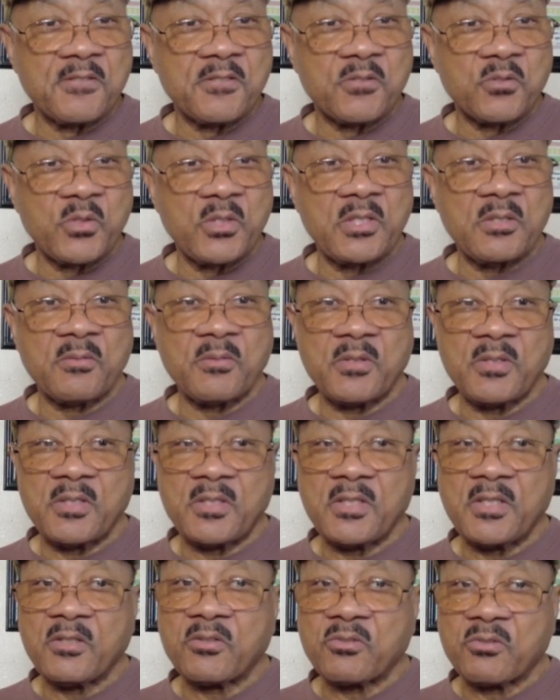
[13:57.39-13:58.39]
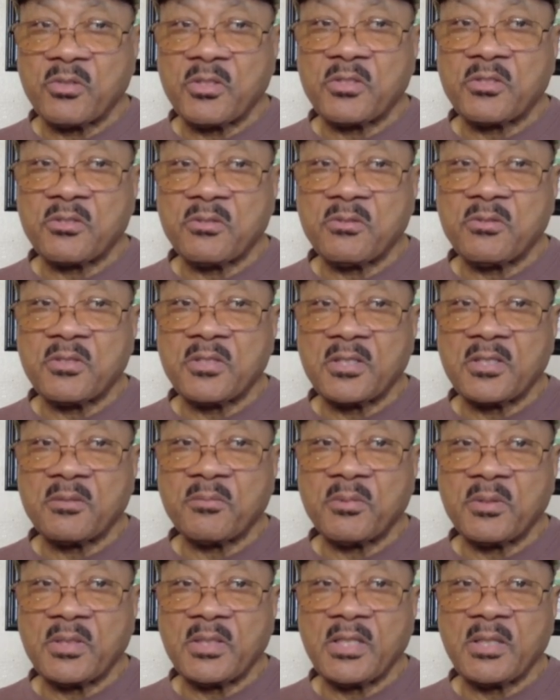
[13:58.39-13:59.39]
Treat them good, and they'll treat you
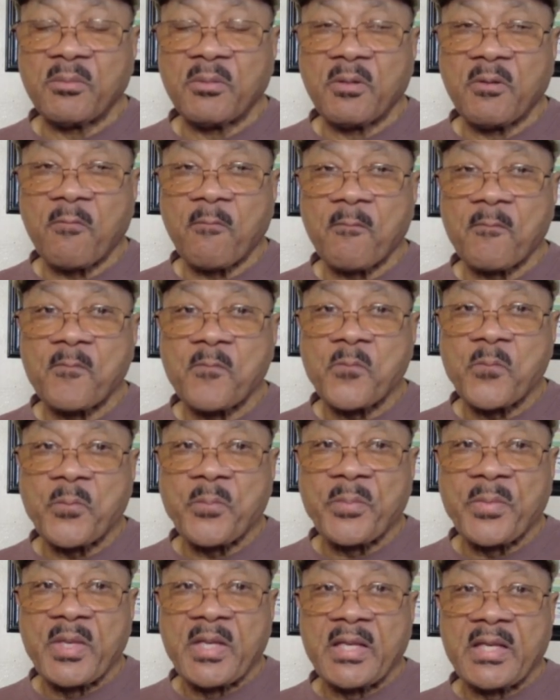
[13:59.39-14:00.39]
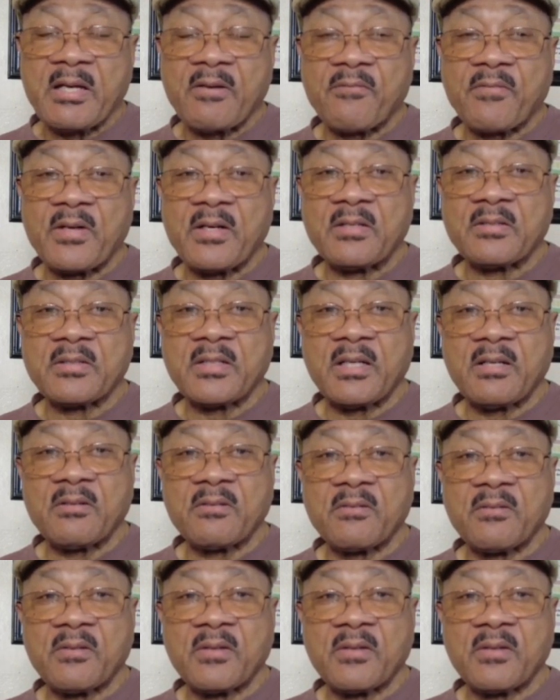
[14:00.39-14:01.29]
good, believe me. And I found out,